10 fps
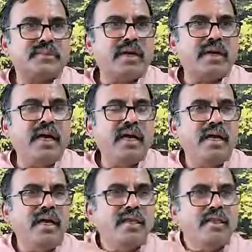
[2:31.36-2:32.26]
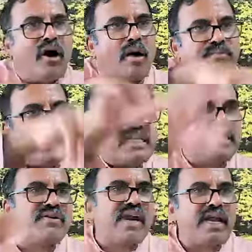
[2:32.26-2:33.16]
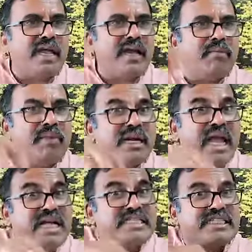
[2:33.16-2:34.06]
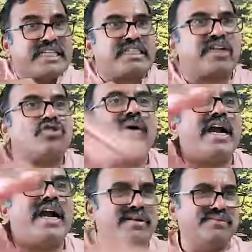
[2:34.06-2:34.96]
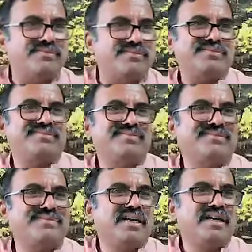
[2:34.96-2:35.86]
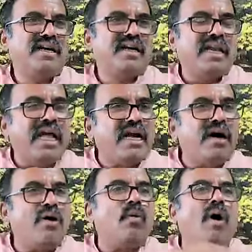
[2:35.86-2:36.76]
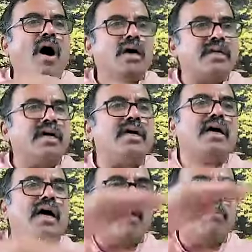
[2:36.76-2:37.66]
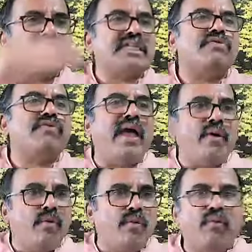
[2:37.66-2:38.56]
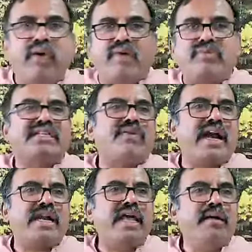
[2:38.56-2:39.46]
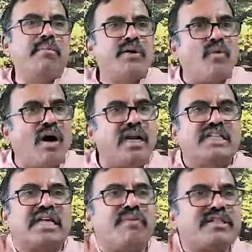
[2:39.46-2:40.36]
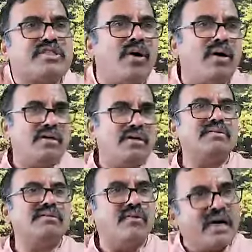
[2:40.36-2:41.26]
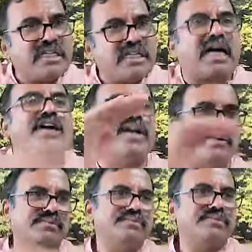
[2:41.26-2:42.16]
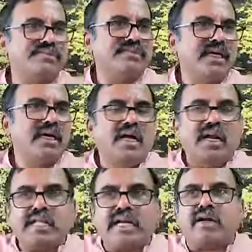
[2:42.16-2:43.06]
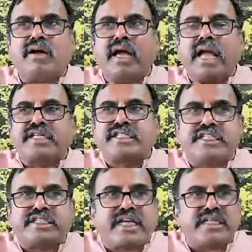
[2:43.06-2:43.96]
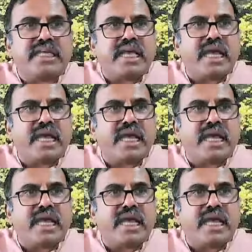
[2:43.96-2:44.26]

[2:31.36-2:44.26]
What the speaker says: Okay? The objects, there is a variety, but existence, there is no variety. Like water appears as wave, wave, there is a variety, but water itself has no, water is Akhanda. Like that, existence,